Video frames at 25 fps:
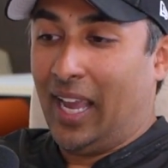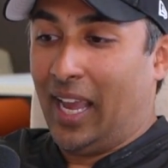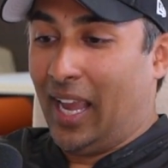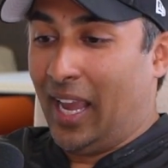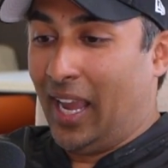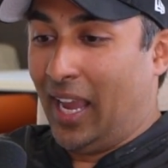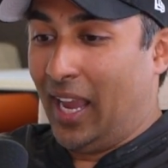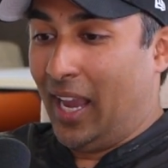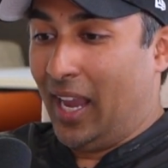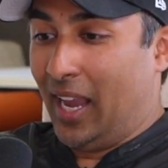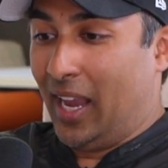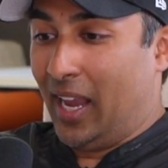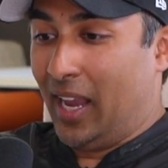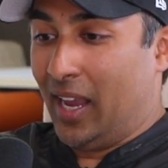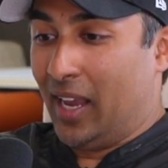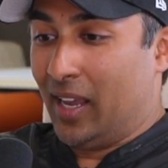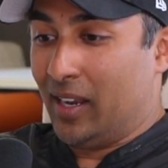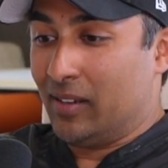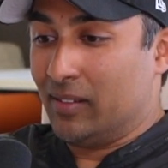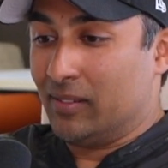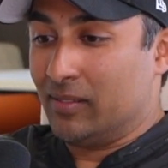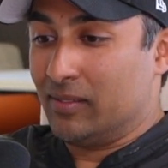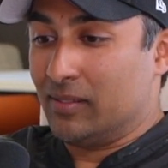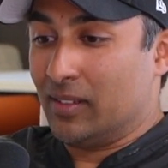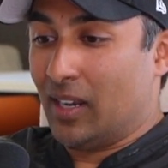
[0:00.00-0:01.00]

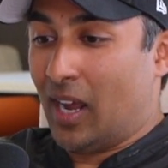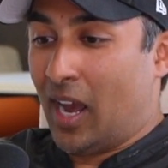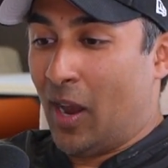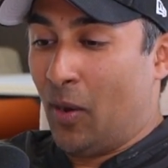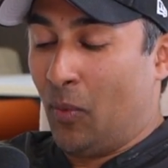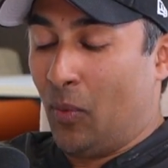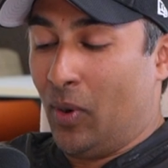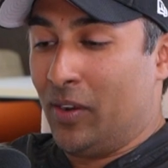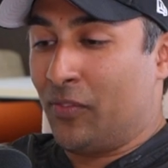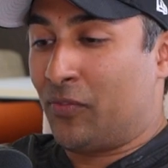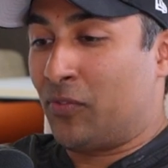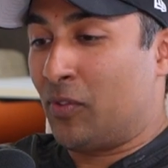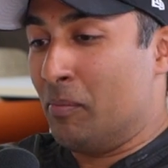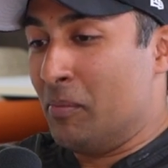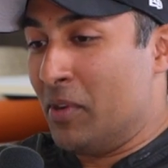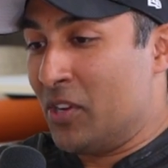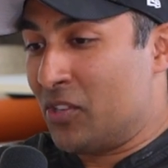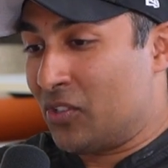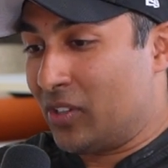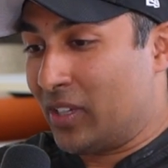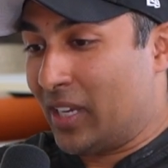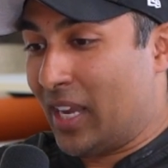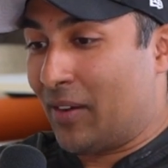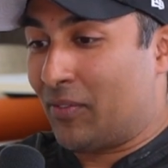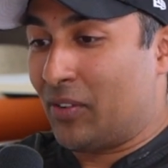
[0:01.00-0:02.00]
And I went from
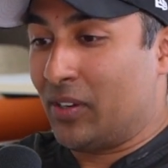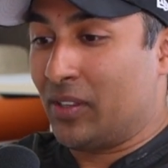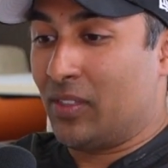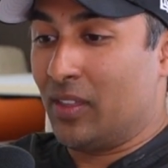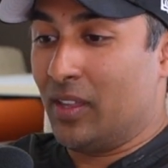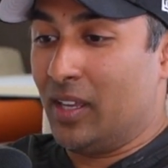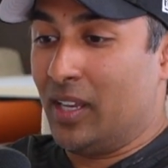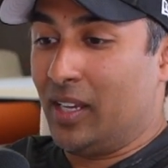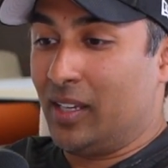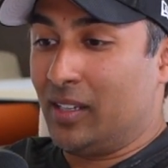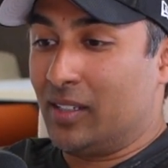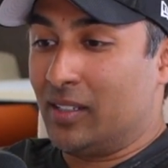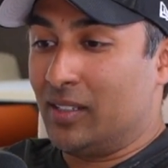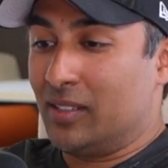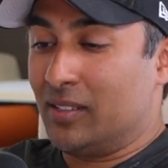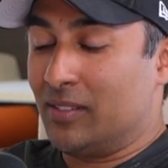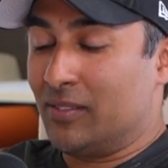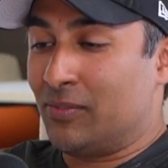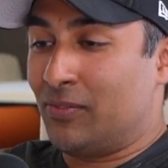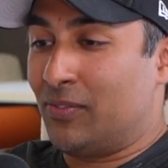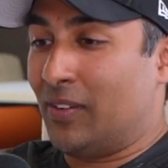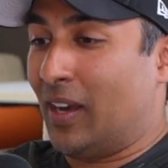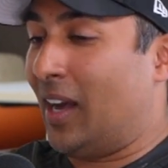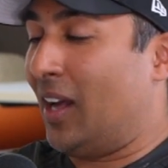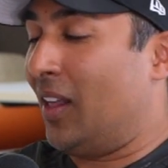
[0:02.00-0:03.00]
missing everything to
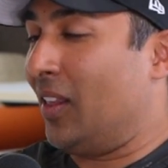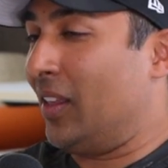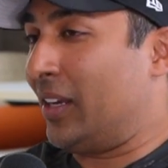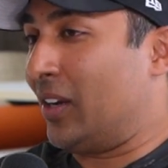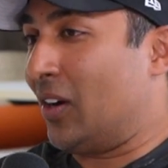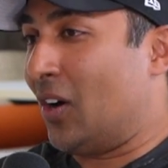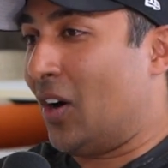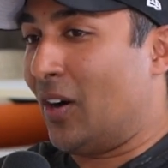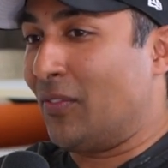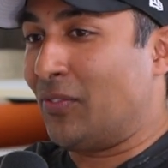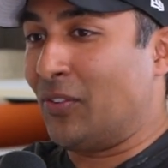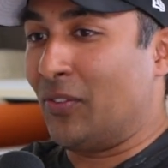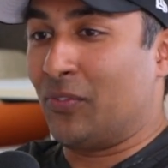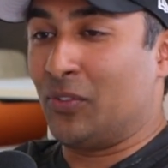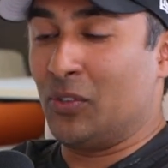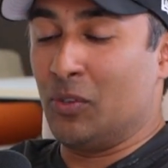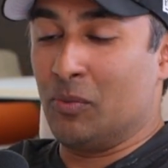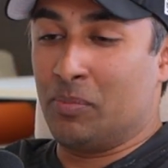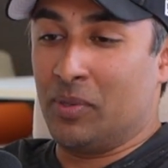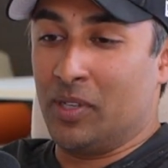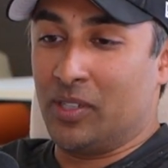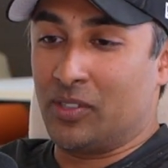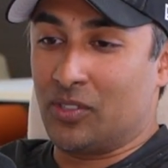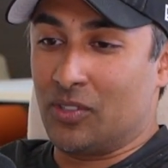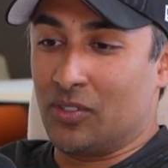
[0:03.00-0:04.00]
fouling off a few
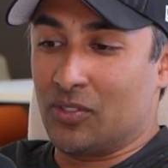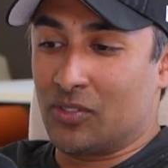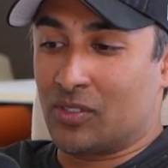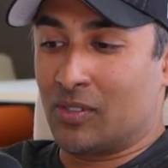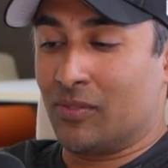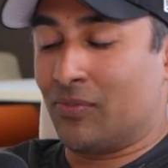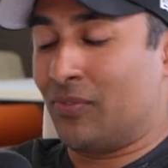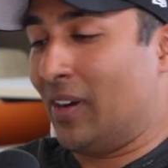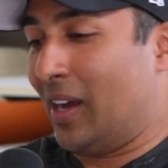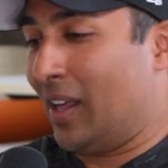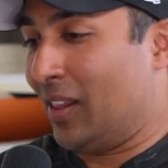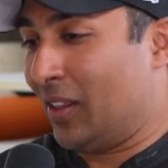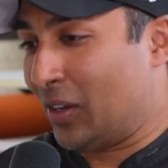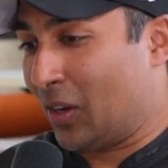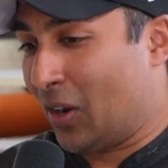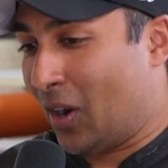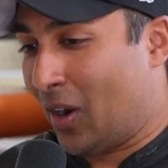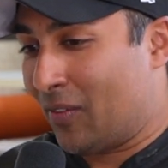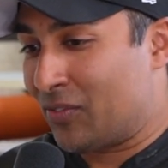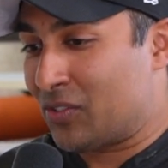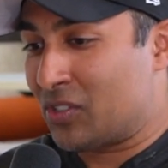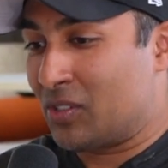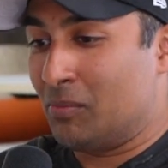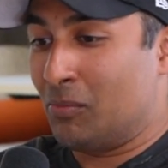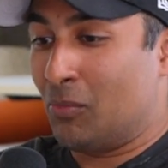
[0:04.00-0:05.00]
pitches, to fouling
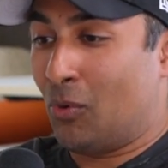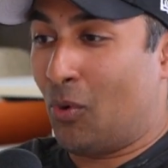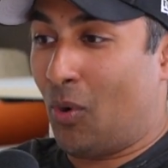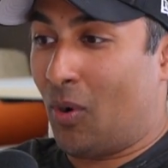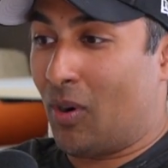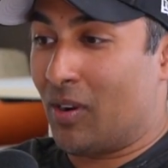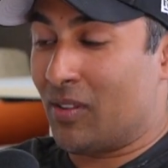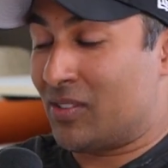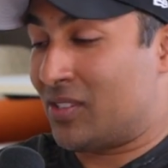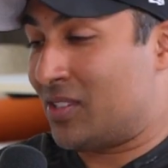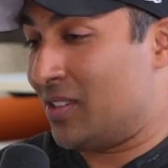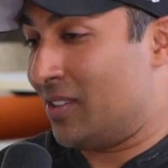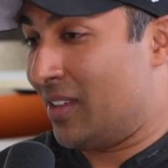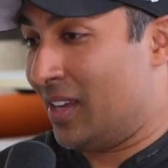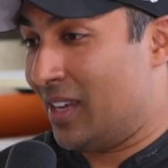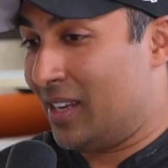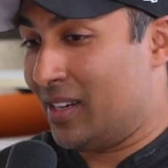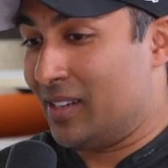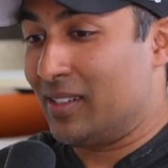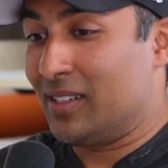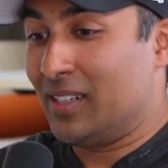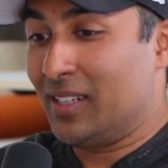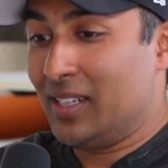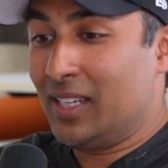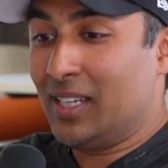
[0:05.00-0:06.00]
off some more, to
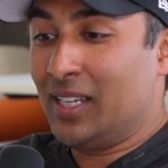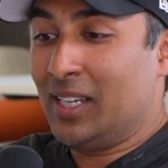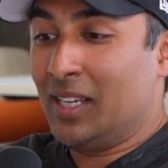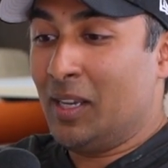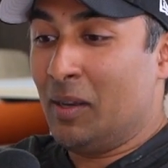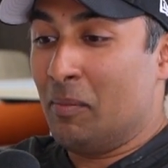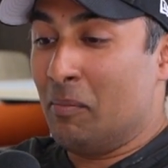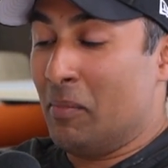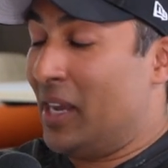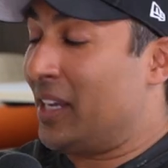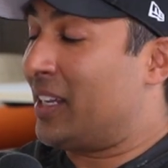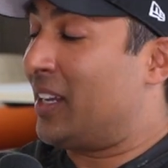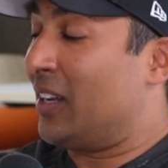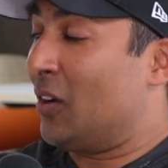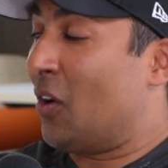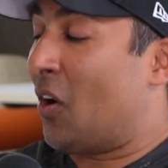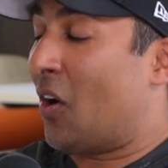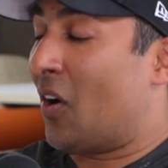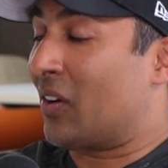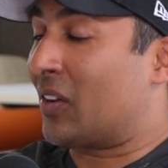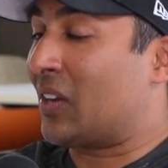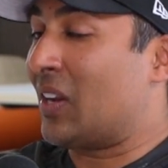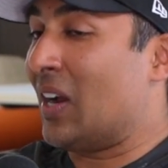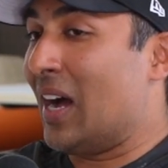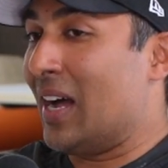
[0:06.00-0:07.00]
then making
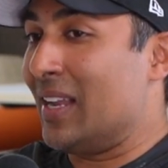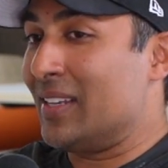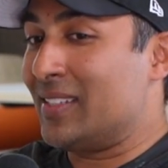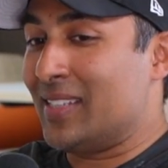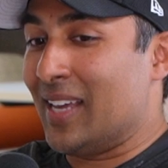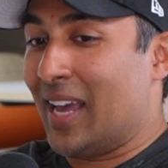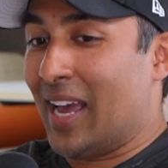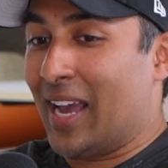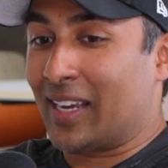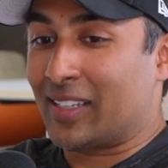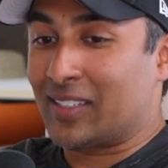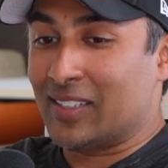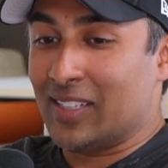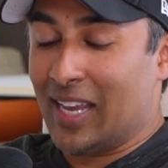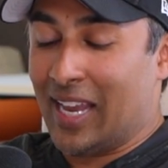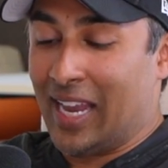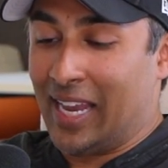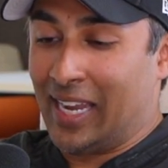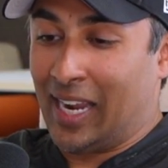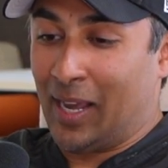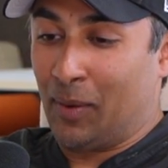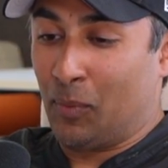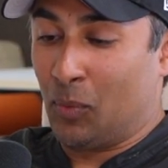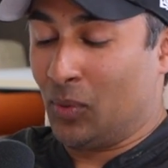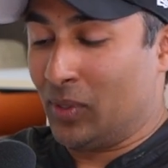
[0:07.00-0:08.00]
hard contact.
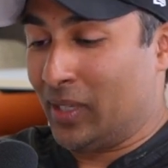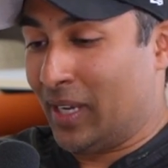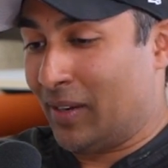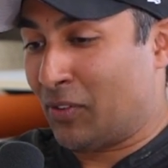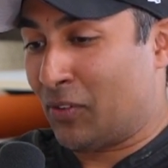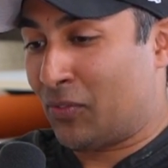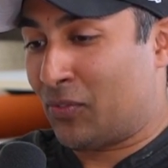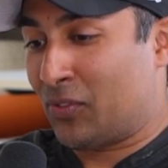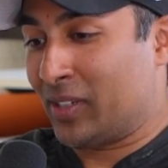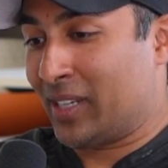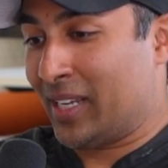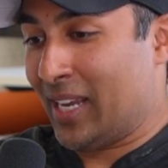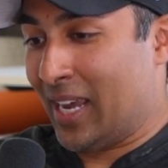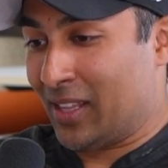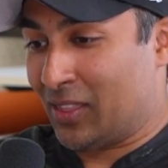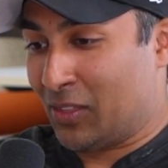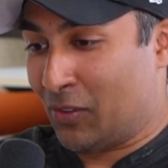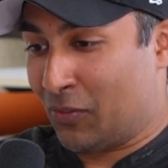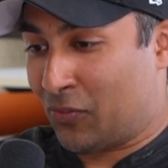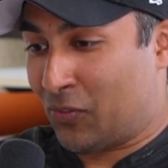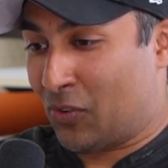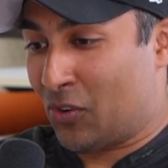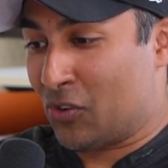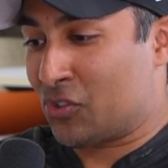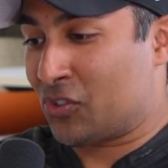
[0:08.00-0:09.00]
And I will never forget
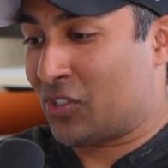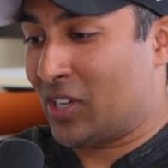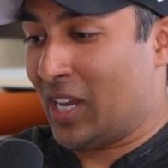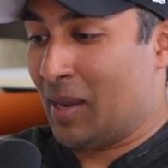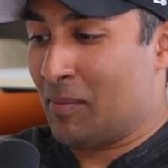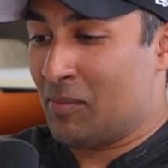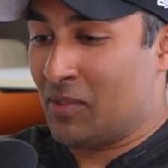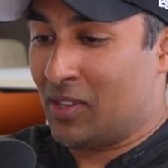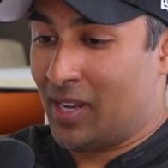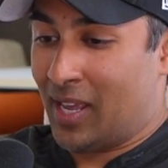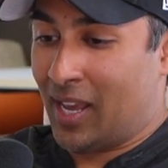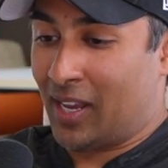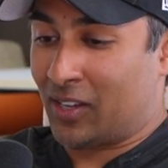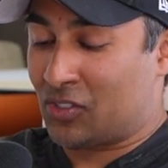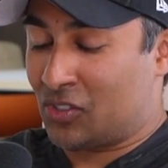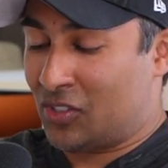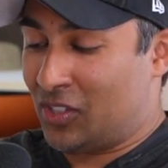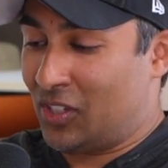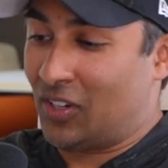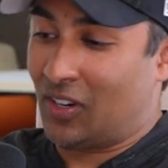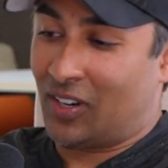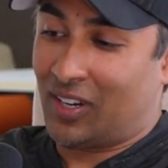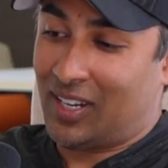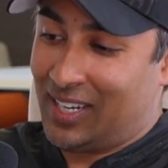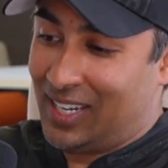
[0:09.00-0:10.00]
the first game the next
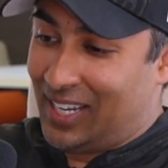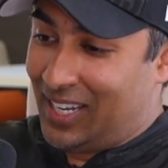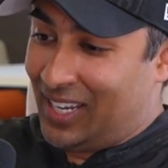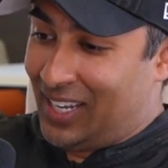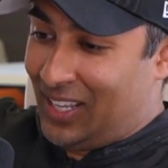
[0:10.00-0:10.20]
year.